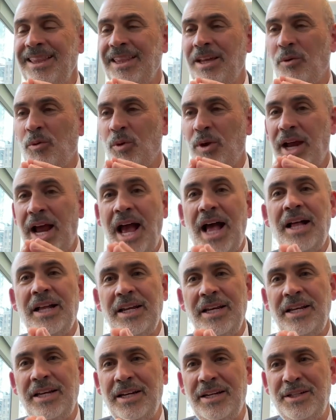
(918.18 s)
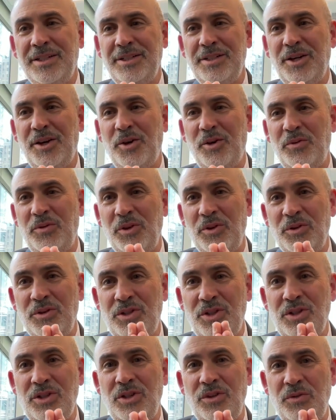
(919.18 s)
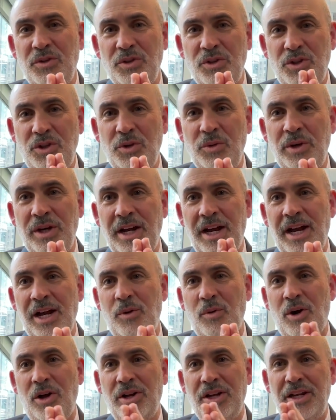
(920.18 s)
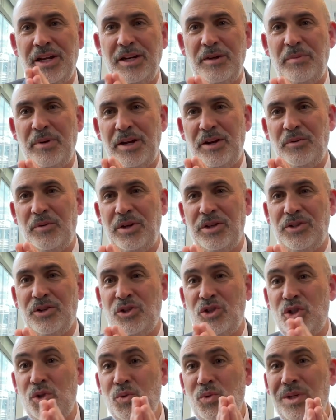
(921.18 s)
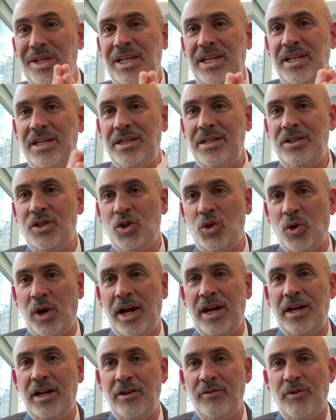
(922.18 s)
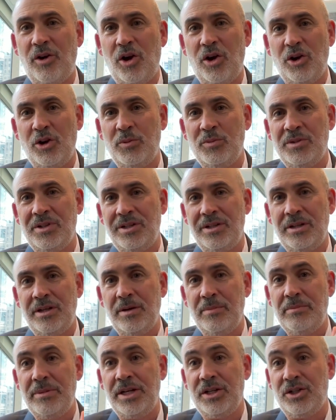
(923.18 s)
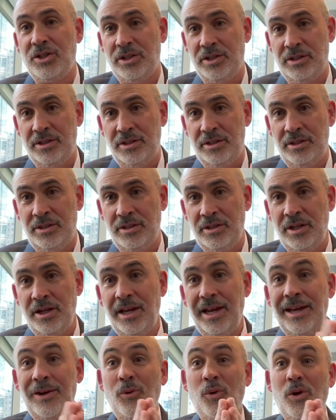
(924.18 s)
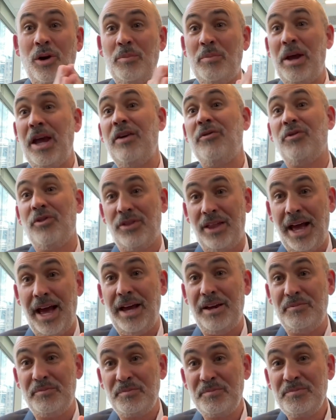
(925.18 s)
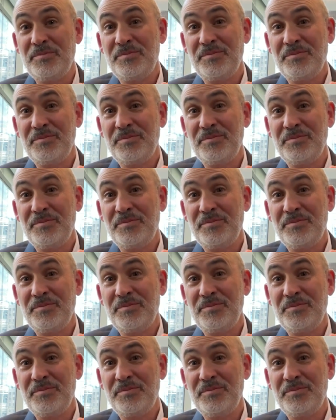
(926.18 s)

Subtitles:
The reality is, though, if you're doing high quality independent research, you need trading volumes and commissions in order to pay for that.